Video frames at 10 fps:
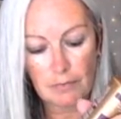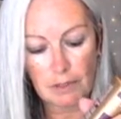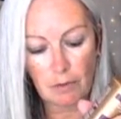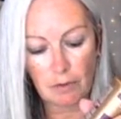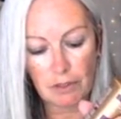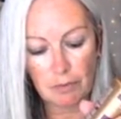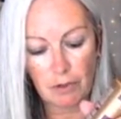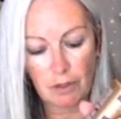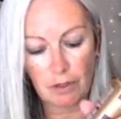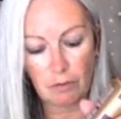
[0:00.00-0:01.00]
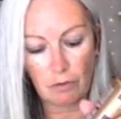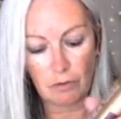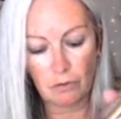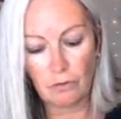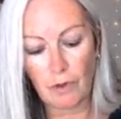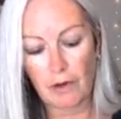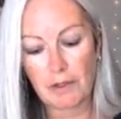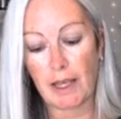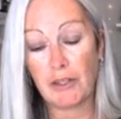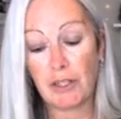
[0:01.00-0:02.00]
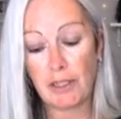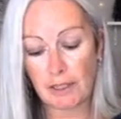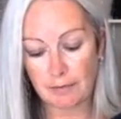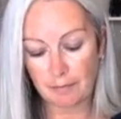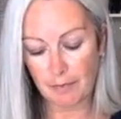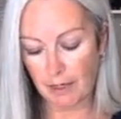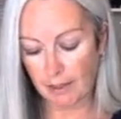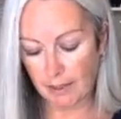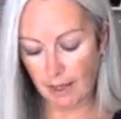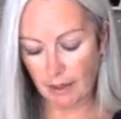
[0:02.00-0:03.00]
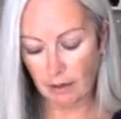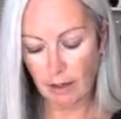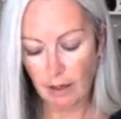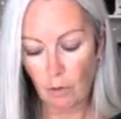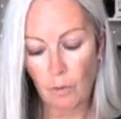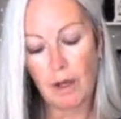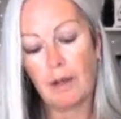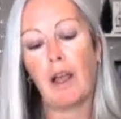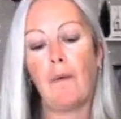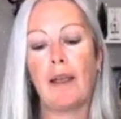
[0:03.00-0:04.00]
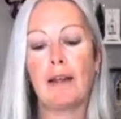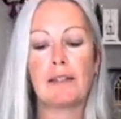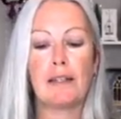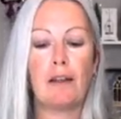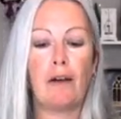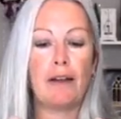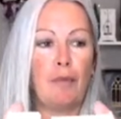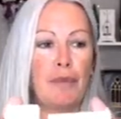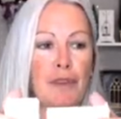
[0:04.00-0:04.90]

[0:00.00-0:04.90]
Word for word: So we just put glue on all those edges, and again we're going to line up